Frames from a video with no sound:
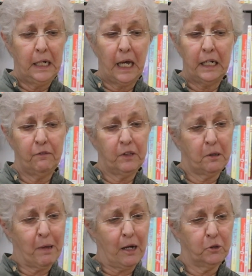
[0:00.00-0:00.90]
Not even
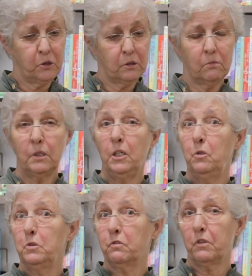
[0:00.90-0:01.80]
the mouse he
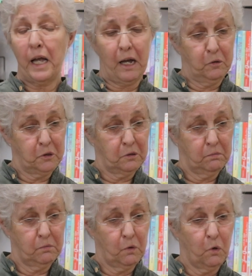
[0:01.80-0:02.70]
used for a house,
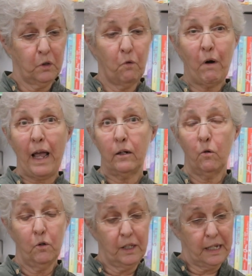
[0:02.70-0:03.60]
or the rat,
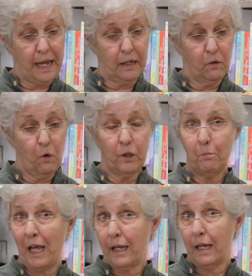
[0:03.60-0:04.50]
or the cat, or the
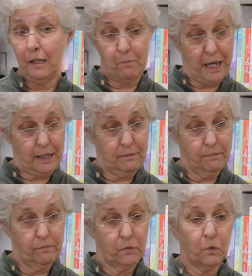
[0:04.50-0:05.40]
black-eyed bat,
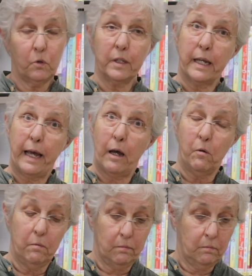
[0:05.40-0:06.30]
or the
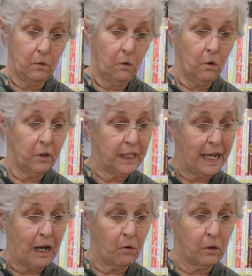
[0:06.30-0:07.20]
cow, or
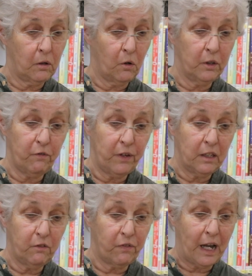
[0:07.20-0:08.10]
the owl, or the
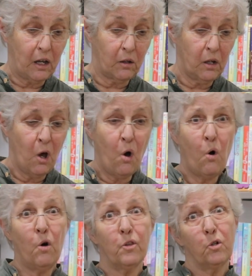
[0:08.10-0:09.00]
feathered fowl,
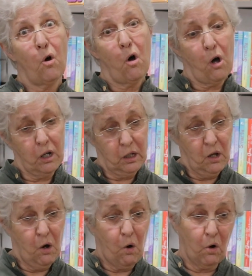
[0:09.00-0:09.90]
or the dog,
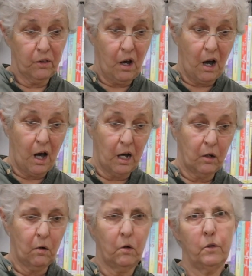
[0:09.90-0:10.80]
or the
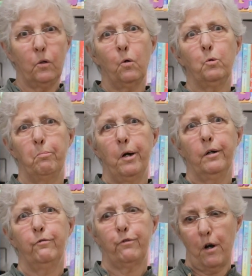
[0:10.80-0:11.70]
hog, or the old
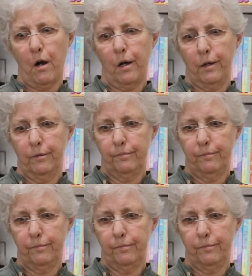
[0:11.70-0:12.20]
barn frog.